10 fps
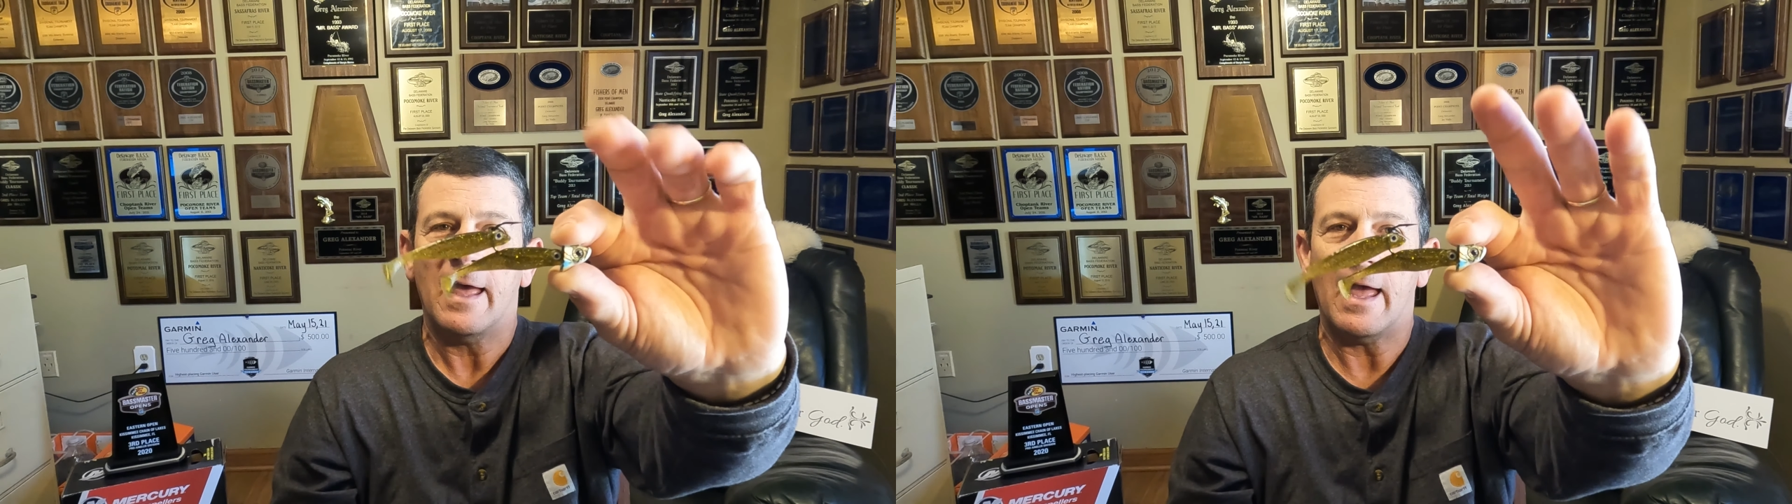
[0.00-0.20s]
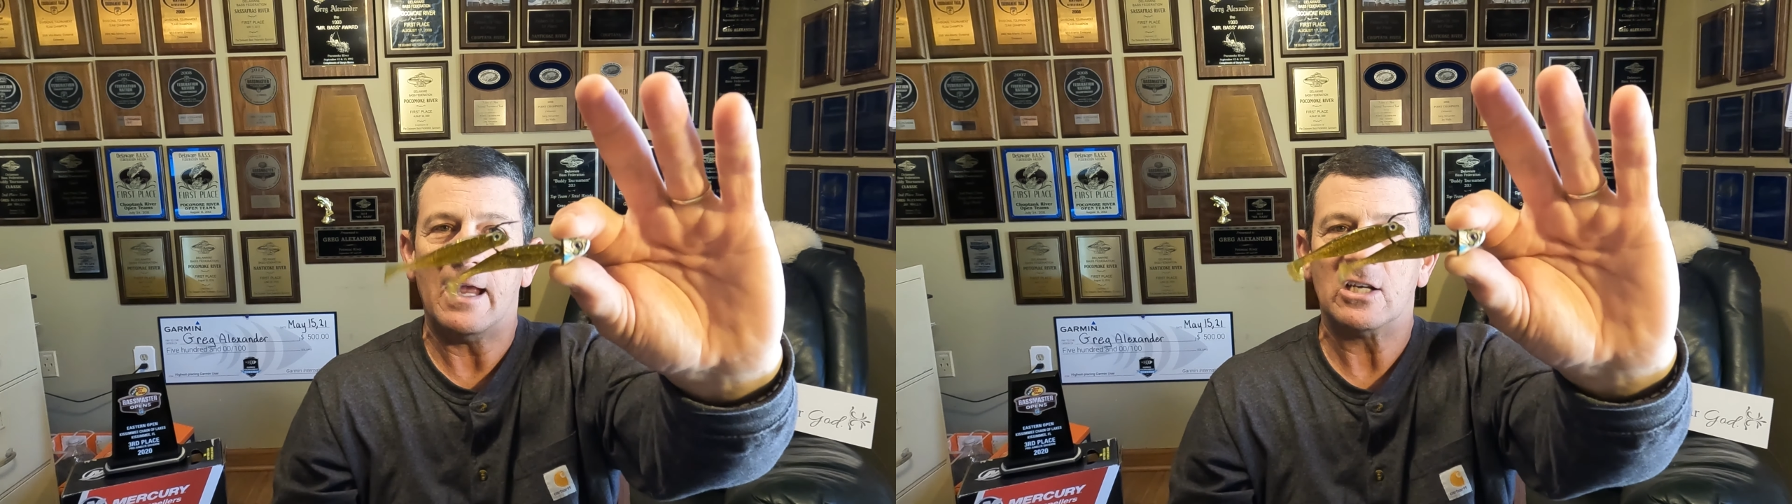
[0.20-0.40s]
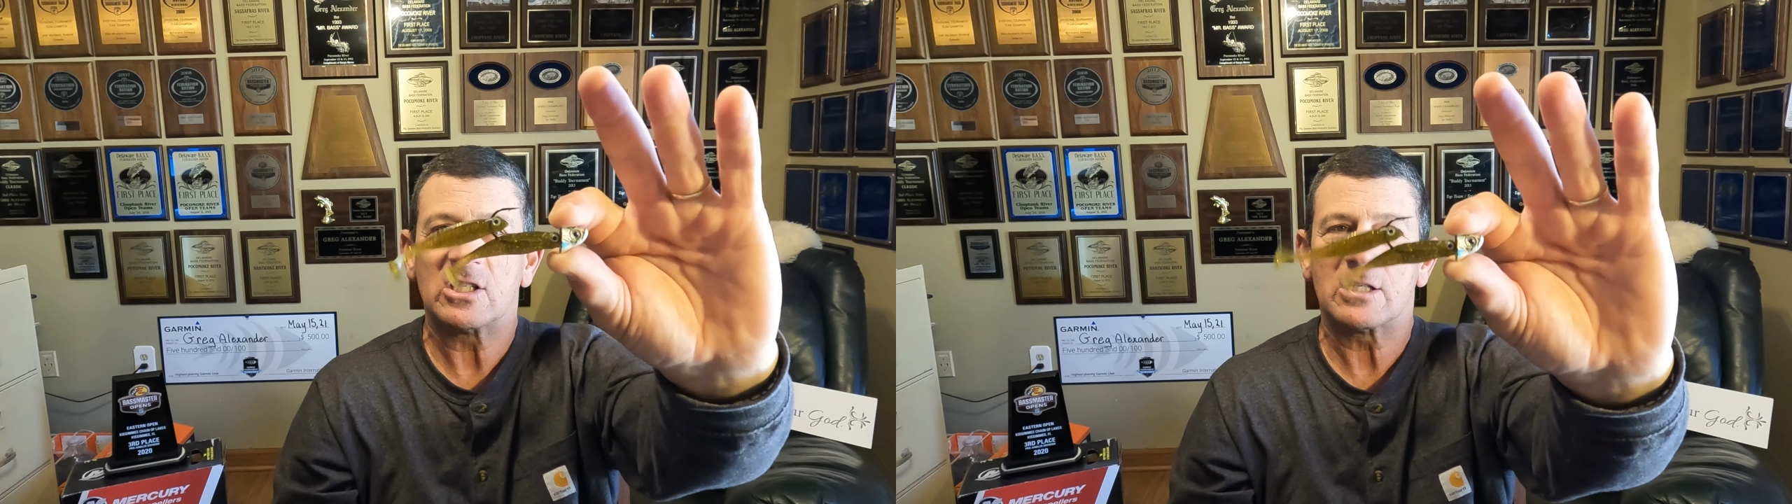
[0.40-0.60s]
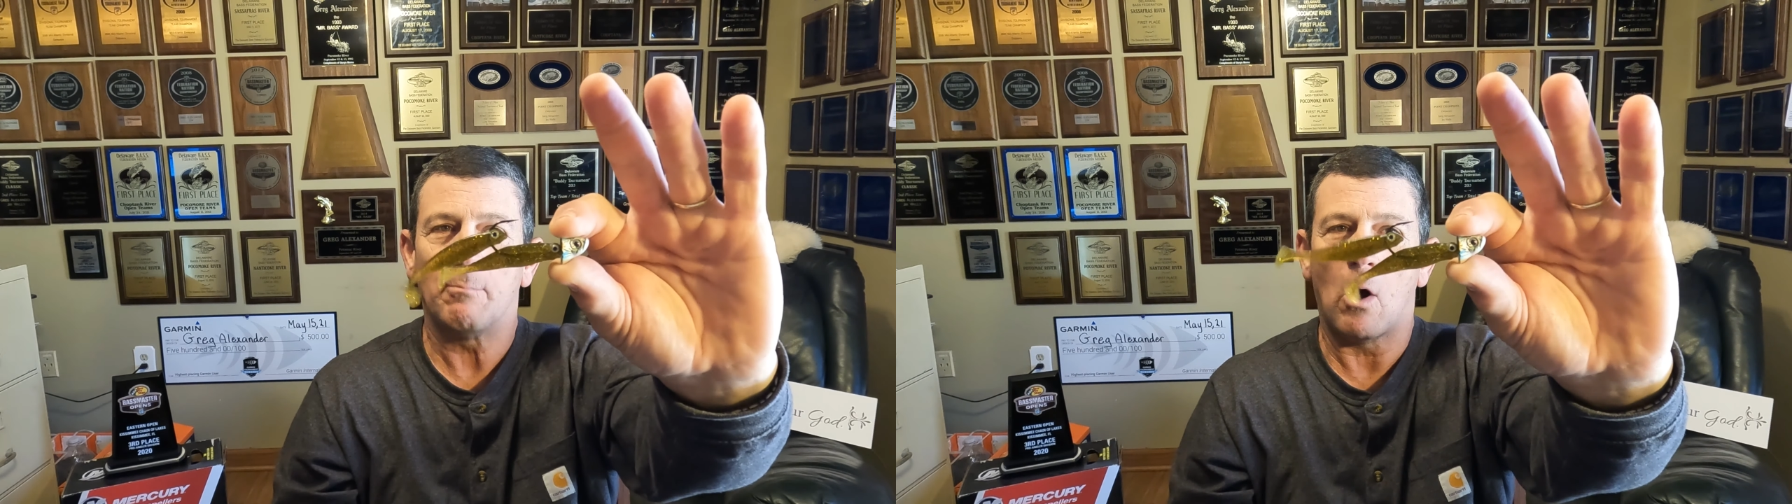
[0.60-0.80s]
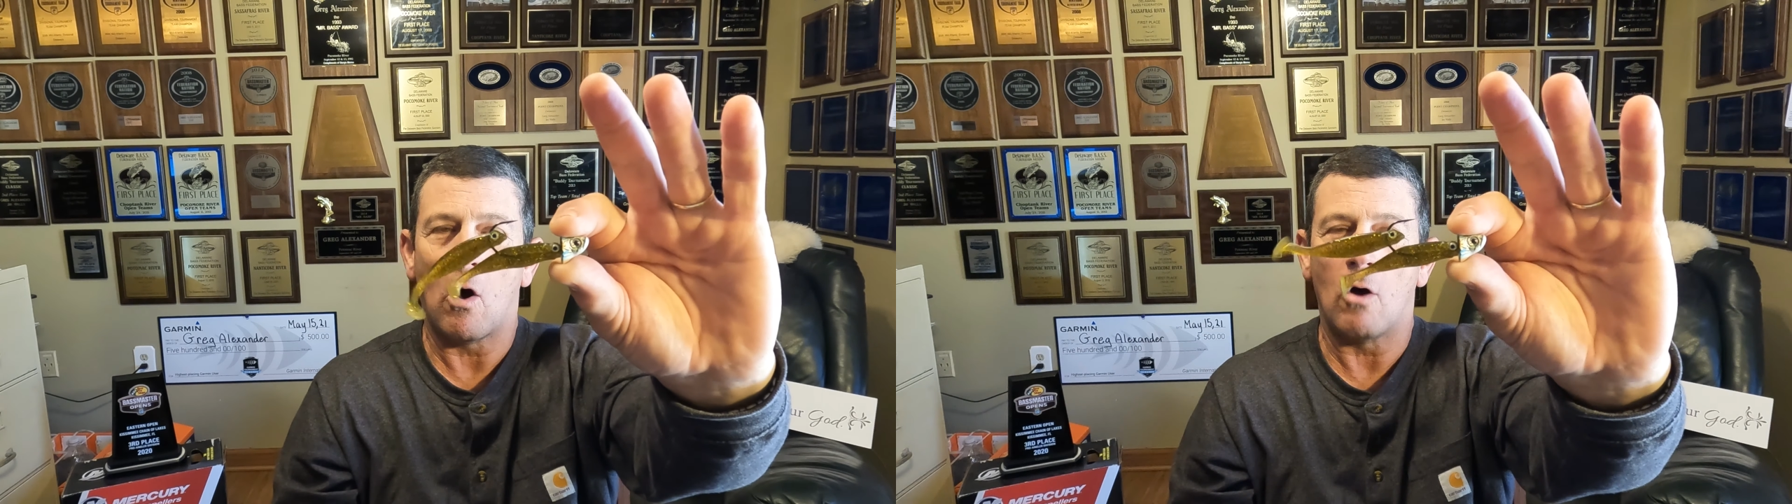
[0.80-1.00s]
a
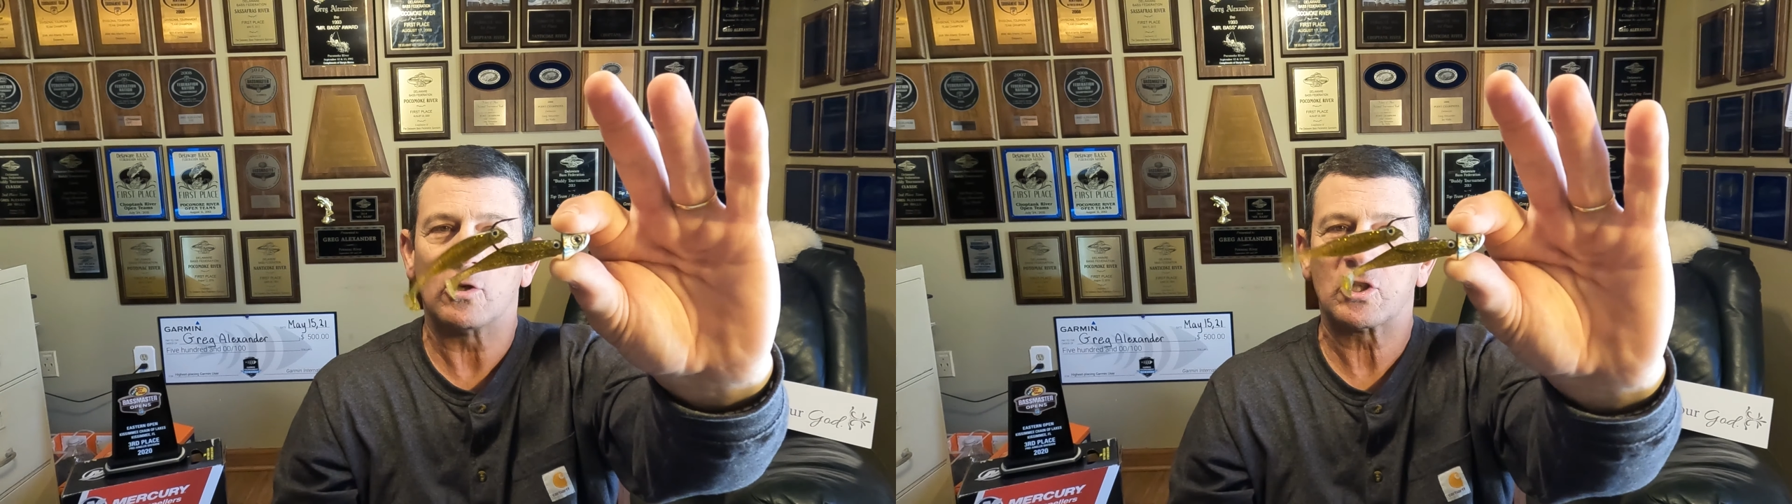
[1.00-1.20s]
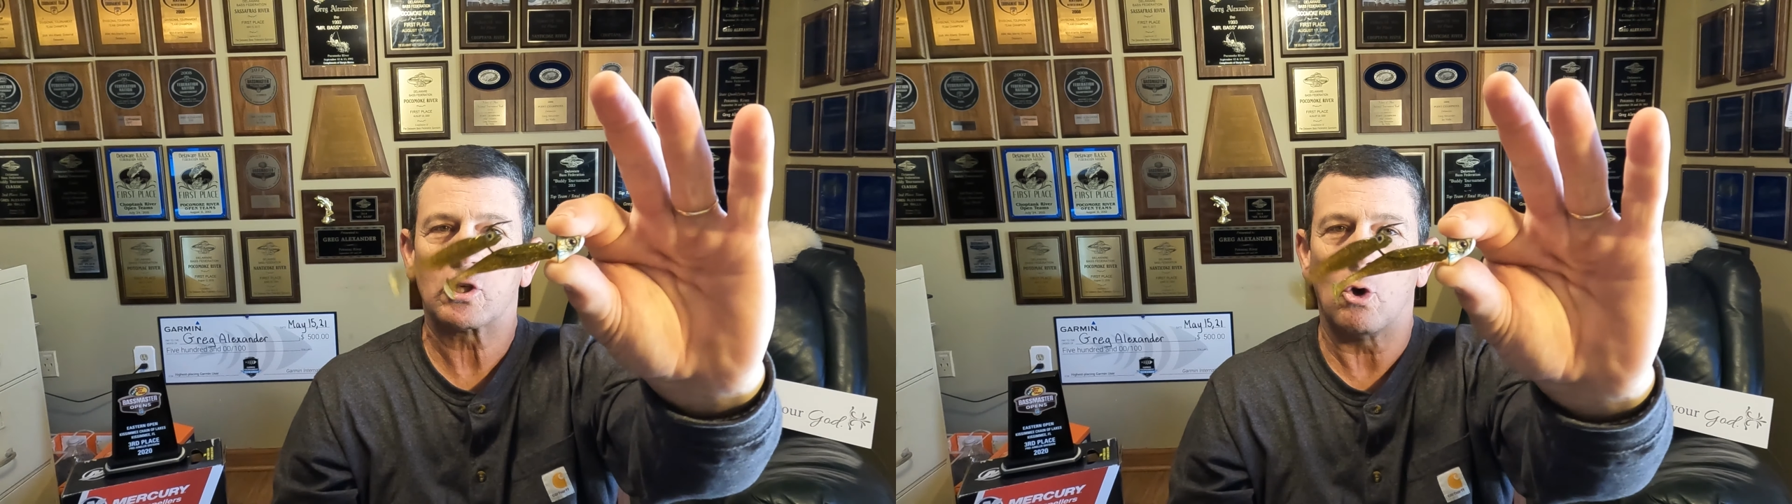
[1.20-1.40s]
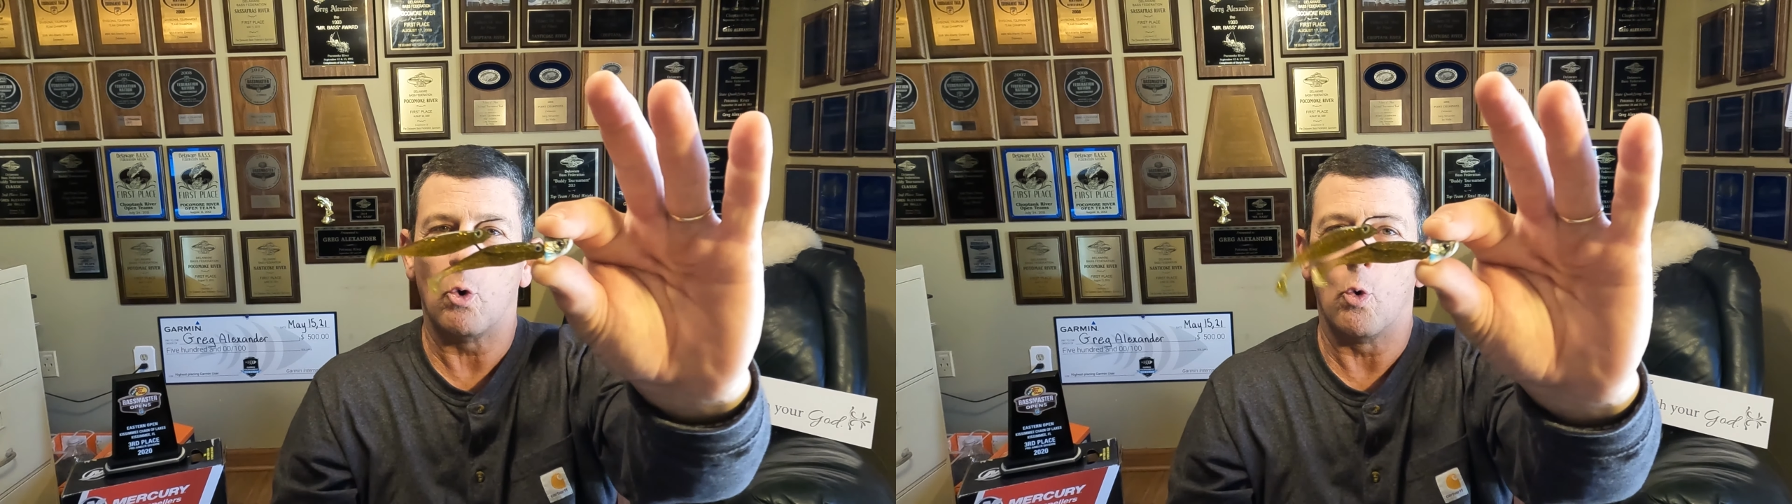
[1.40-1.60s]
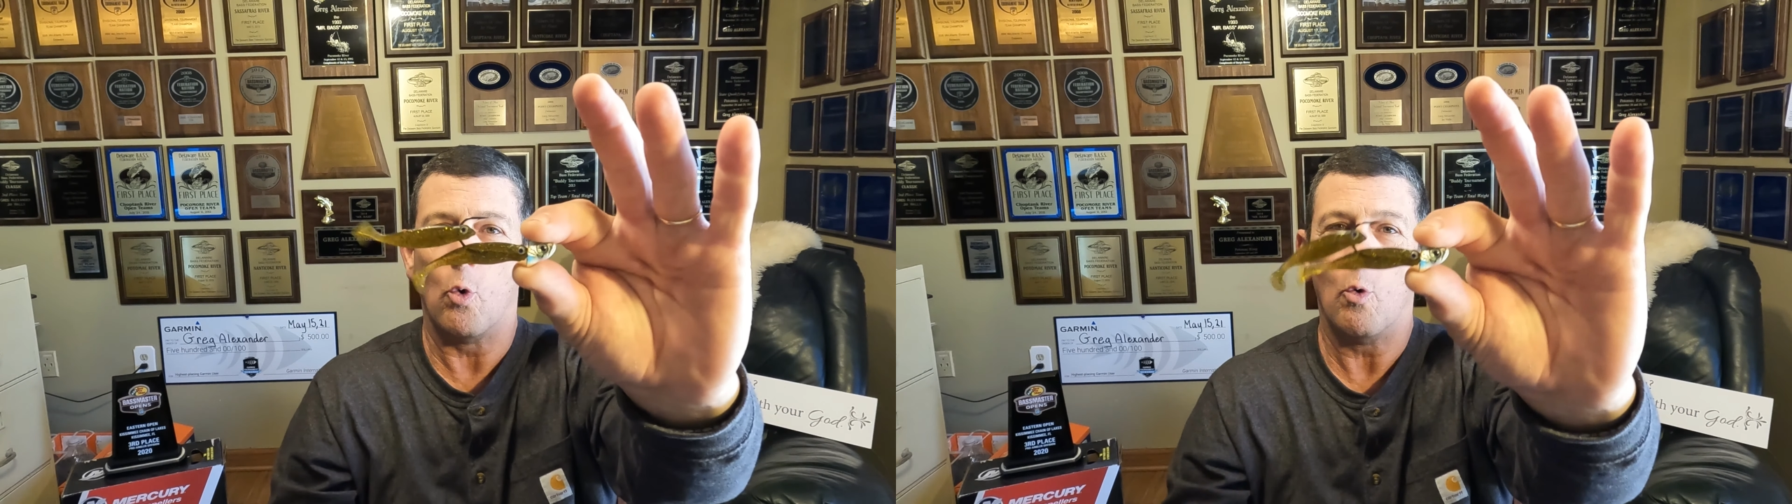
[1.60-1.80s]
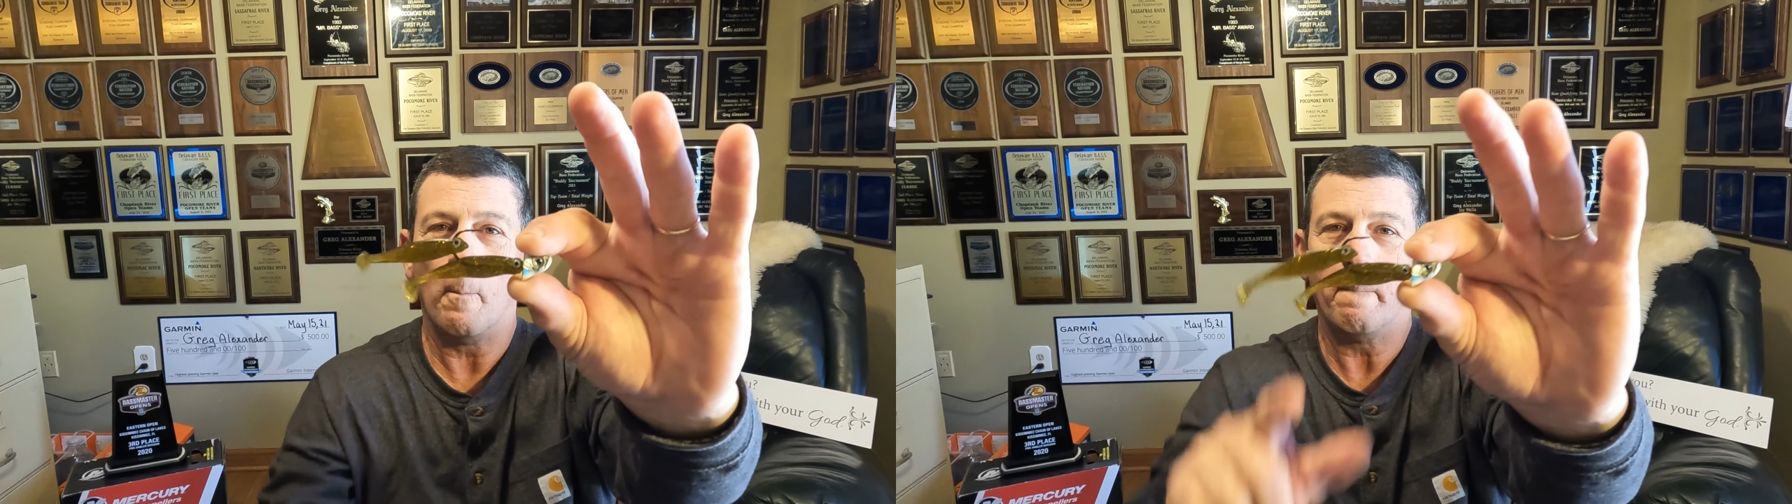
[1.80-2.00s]
small school,